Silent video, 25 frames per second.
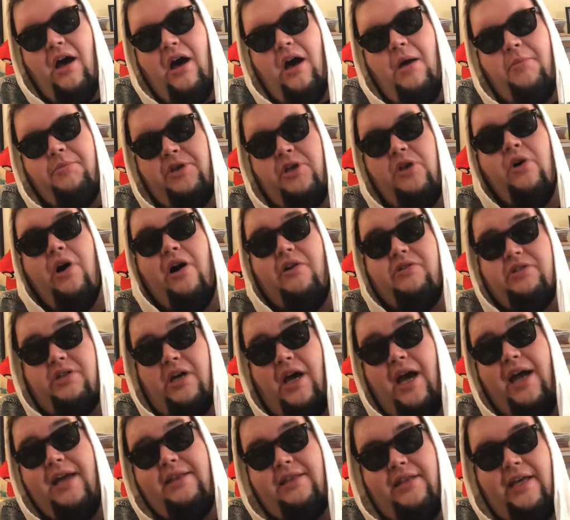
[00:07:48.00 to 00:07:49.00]
you know how
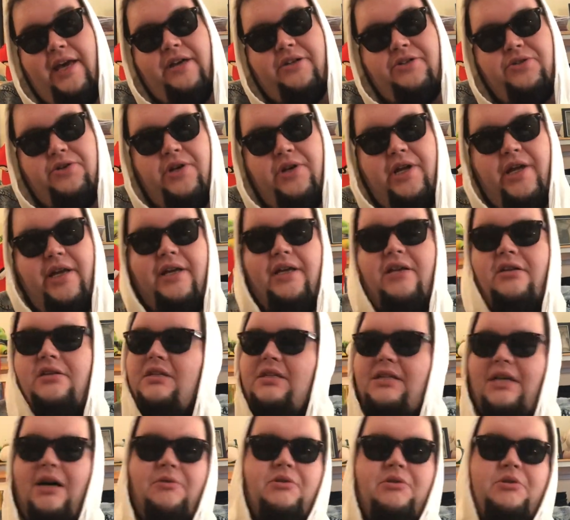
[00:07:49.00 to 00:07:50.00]
tight the extra deck is,
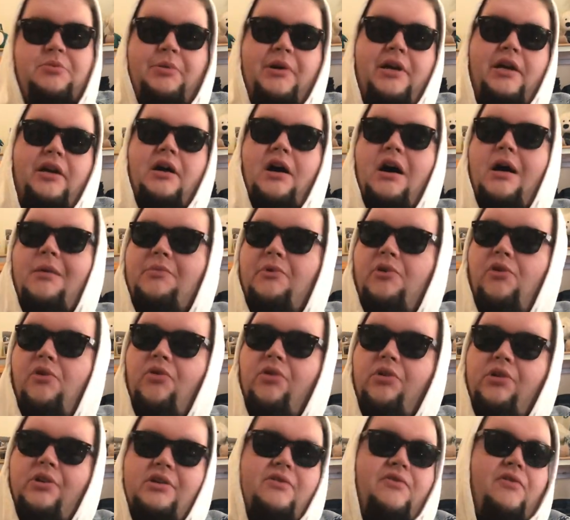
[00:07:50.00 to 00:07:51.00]
because I was playing combo
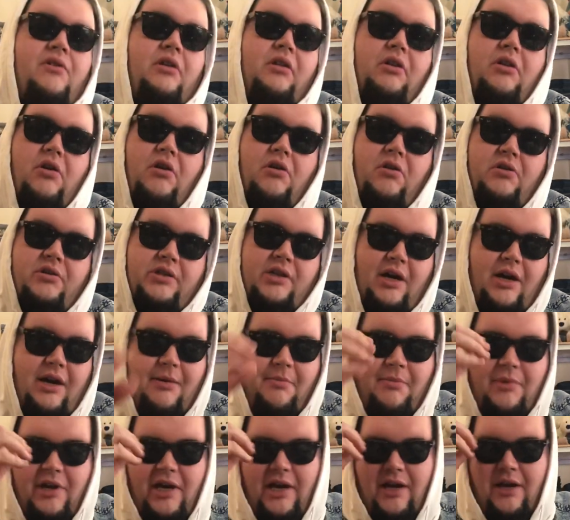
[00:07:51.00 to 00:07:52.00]
Orcust for a long
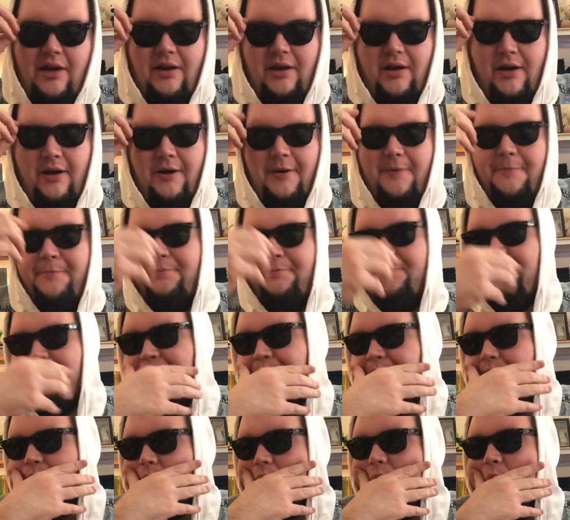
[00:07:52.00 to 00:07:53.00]
time, and
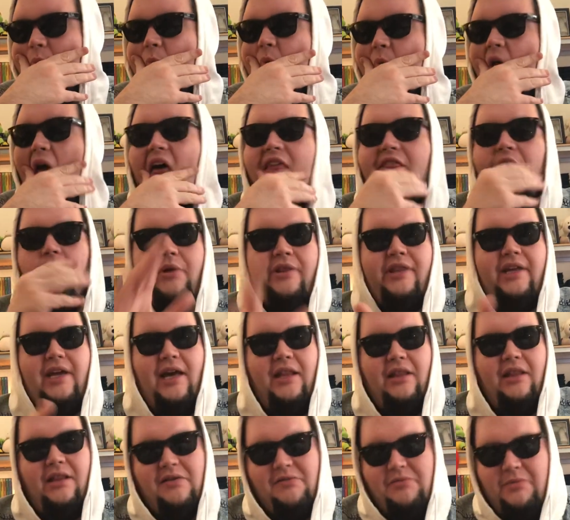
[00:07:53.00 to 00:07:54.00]
the one thing I
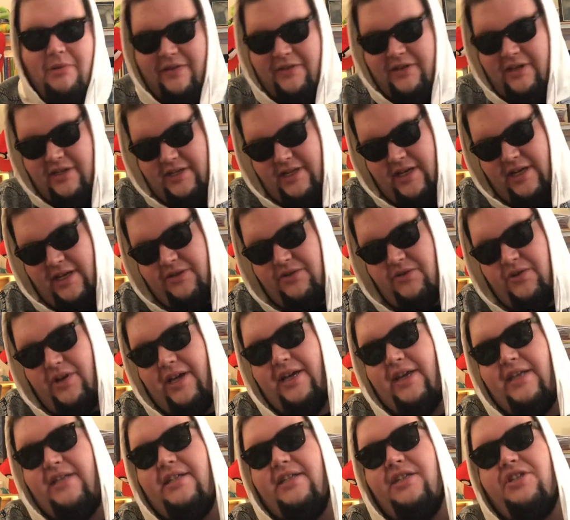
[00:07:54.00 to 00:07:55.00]
love about this extra
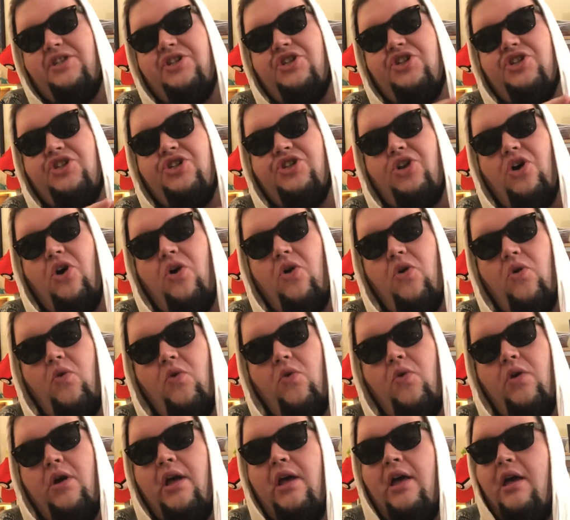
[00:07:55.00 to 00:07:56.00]
deck is it's
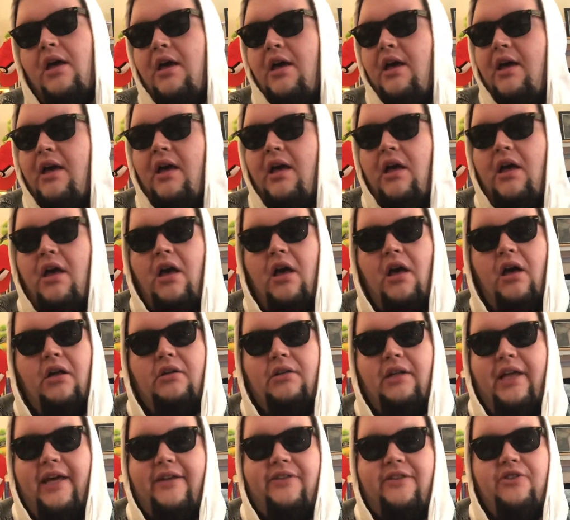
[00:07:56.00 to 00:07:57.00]
so,
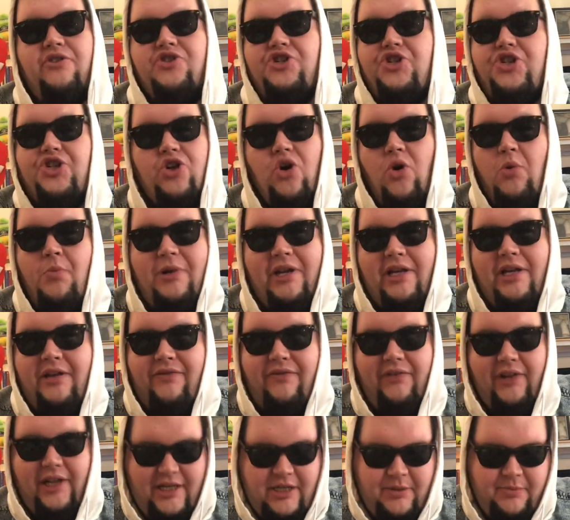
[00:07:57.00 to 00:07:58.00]
like, there's so many
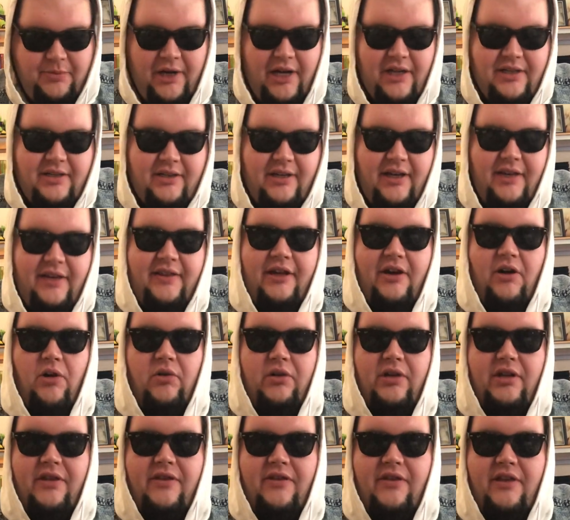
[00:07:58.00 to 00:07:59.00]
flex spots. Like, the
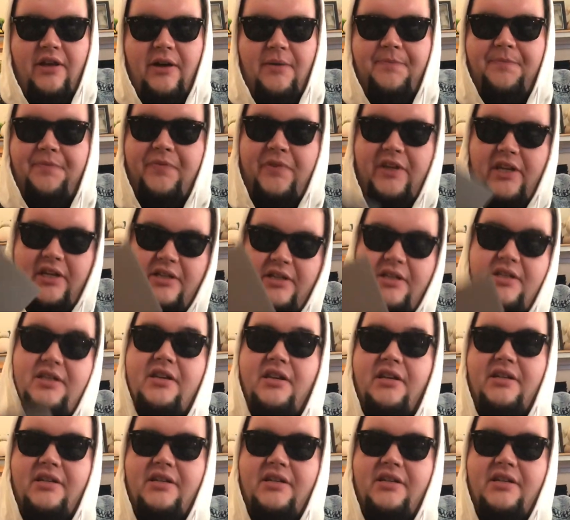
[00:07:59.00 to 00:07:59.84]
only thing, this is going to